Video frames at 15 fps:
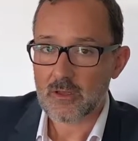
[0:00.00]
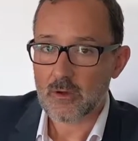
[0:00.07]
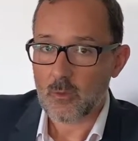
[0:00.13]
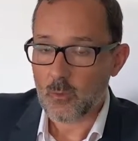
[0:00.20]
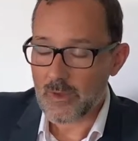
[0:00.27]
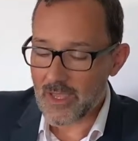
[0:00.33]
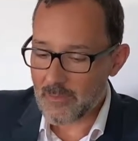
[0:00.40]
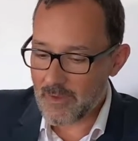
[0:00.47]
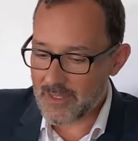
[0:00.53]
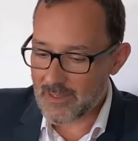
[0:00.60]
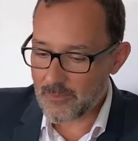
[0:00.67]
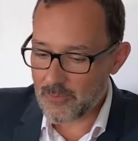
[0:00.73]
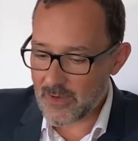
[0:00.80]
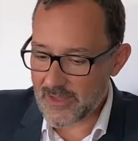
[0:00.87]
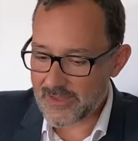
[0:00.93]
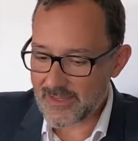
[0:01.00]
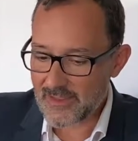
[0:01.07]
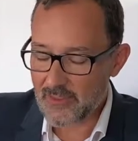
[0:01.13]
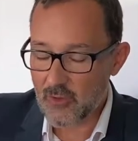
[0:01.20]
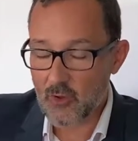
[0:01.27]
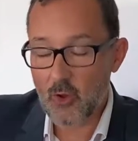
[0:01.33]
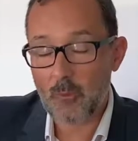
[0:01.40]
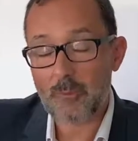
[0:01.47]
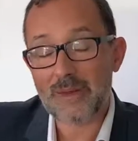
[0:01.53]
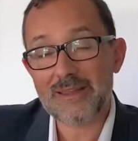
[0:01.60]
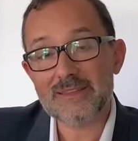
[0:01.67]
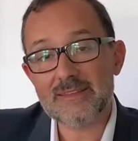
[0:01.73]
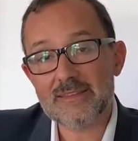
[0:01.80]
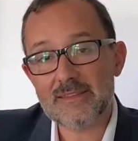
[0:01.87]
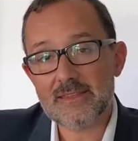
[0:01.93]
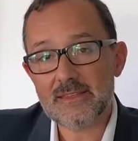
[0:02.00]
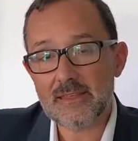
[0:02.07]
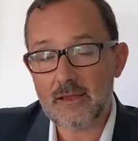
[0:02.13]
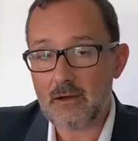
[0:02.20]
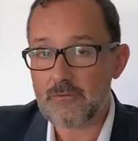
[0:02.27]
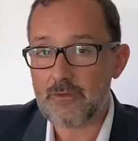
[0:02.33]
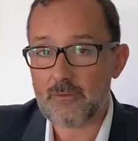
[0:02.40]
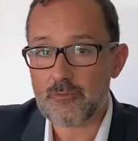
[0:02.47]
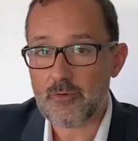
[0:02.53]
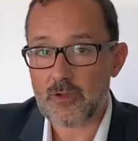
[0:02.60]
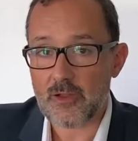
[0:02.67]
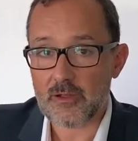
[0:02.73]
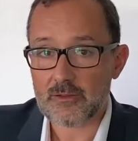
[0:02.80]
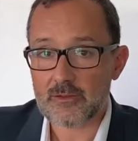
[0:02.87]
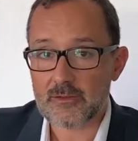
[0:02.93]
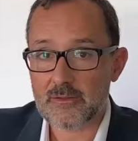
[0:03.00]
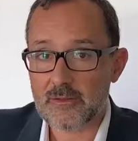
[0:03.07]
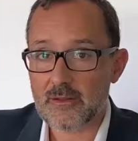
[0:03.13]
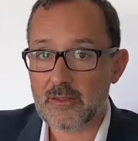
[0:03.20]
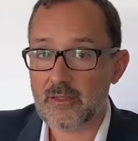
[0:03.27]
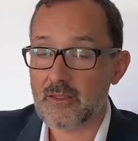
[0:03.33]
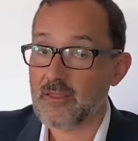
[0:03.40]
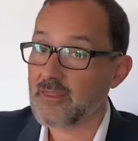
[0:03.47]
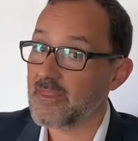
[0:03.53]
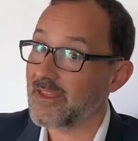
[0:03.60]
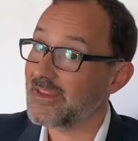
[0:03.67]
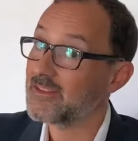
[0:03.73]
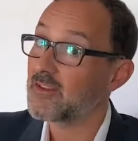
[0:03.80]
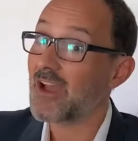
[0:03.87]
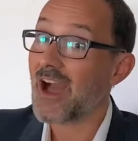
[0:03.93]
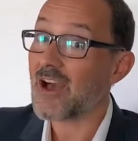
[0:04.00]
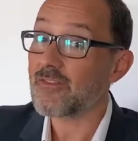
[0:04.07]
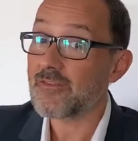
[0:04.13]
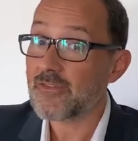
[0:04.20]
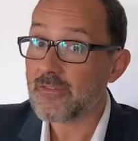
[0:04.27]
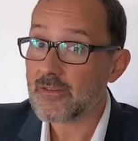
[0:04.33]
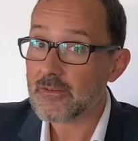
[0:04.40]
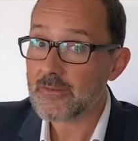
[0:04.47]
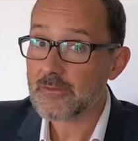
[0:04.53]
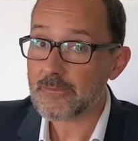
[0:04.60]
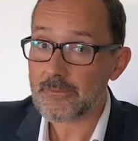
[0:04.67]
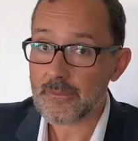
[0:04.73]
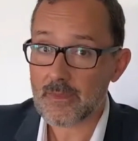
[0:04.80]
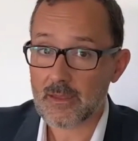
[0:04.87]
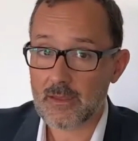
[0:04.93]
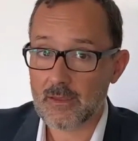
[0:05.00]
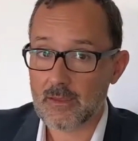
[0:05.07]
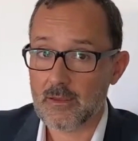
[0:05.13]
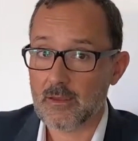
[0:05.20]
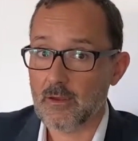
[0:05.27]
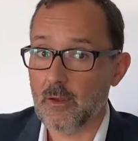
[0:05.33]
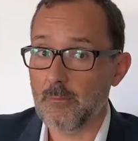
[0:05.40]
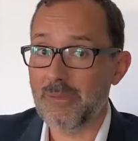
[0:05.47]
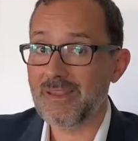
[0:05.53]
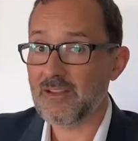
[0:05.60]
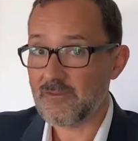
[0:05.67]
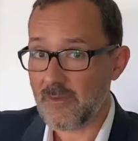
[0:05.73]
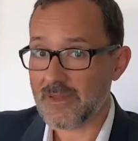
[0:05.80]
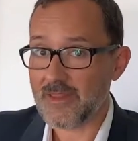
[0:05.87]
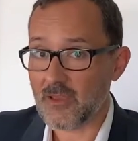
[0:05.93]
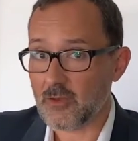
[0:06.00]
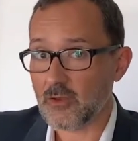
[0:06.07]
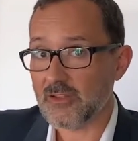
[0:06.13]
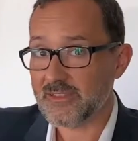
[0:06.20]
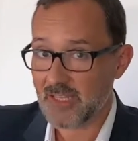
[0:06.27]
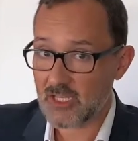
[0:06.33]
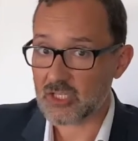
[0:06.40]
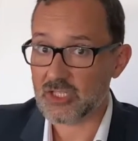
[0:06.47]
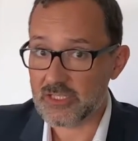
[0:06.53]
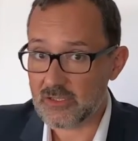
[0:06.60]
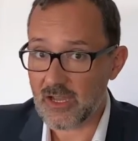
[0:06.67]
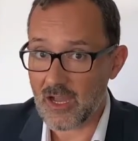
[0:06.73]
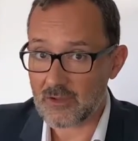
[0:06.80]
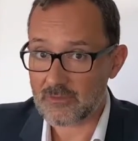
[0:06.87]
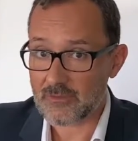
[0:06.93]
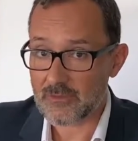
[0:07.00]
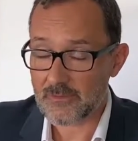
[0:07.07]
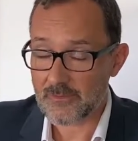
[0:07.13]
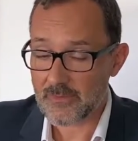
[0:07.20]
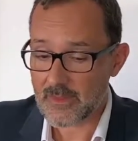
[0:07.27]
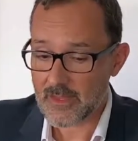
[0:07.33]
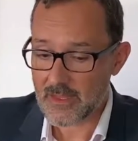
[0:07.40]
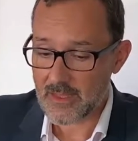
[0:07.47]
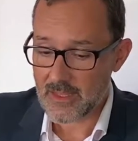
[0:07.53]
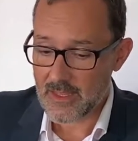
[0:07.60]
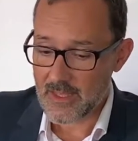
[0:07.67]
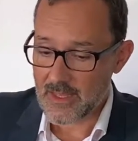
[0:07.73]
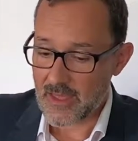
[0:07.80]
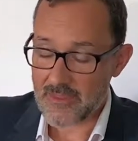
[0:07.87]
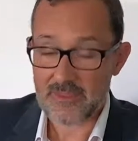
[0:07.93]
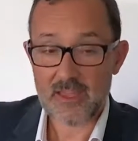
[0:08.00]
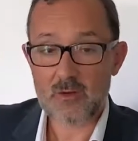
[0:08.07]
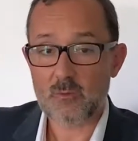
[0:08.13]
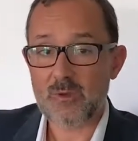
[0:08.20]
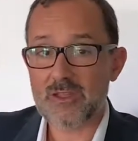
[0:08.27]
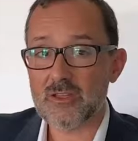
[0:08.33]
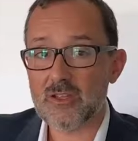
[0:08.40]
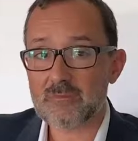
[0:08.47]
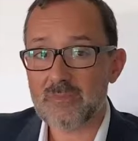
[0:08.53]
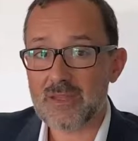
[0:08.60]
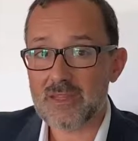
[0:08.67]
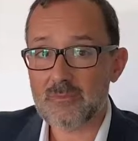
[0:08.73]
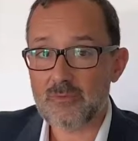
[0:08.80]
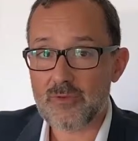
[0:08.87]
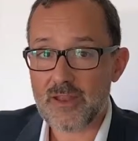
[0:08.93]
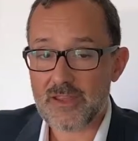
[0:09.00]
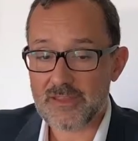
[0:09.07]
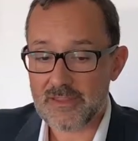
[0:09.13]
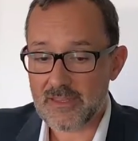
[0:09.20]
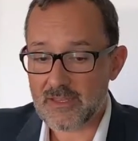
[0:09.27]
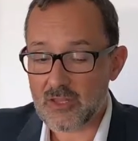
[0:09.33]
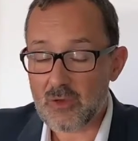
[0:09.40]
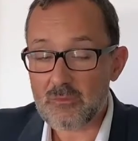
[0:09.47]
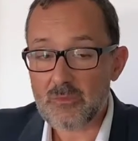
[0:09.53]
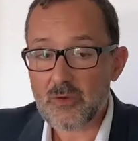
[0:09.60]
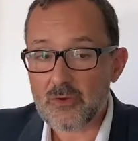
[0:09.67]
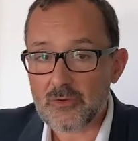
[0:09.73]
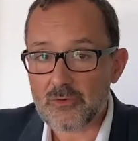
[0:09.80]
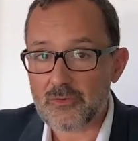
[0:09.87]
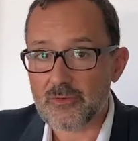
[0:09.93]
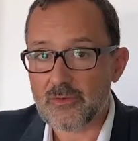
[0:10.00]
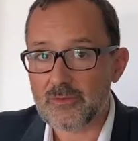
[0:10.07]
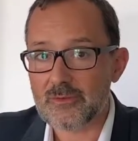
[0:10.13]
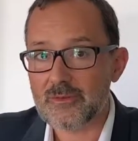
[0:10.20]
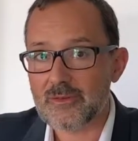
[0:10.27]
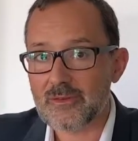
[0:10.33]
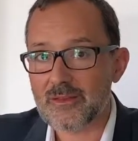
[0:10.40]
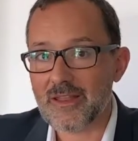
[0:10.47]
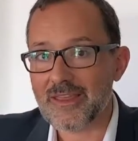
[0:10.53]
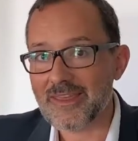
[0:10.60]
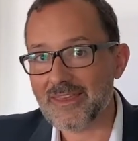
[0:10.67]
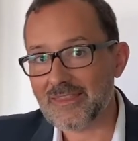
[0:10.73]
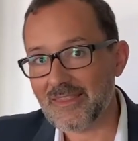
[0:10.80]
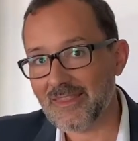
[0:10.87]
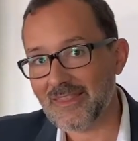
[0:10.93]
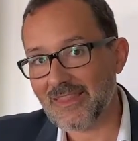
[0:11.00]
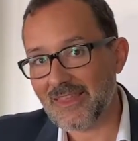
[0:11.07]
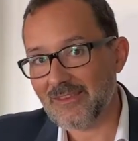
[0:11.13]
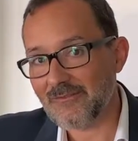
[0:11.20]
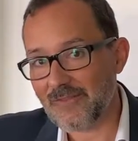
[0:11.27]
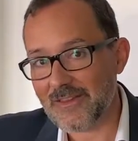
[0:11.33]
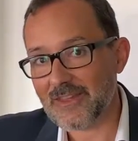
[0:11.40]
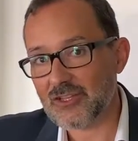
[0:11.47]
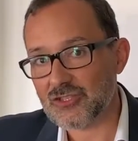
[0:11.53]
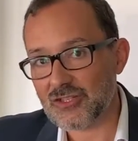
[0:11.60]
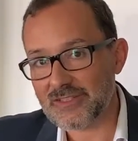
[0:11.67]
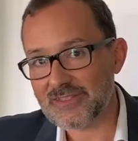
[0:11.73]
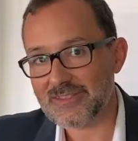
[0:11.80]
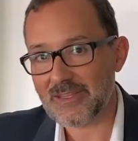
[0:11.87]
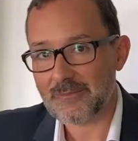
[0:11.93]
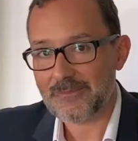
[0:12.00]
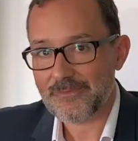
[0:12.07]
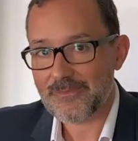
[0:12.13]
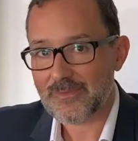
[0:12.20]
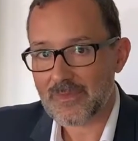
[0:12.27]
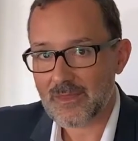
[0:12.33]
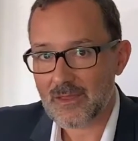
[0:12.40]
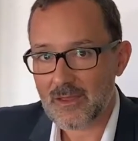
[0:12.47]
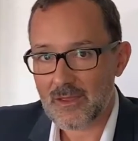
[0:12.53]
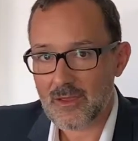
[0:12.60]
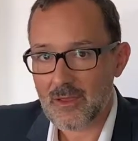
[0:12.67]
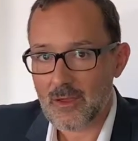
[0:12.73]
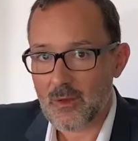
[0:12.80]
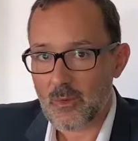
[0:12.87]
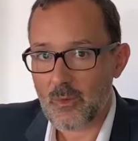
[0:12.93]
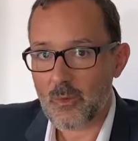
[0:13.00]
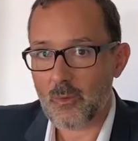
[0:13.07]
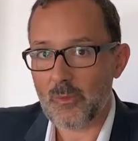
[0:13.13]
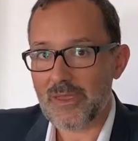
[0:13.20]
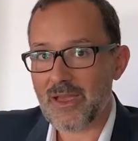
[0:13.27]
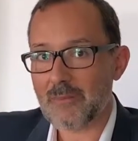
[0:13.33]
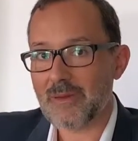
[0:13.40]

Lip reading: We are manipulating the complexity of the product. That is a graph. A bill of material is actually a graph. And then we are not manipulating numbers, like in the financial system. We are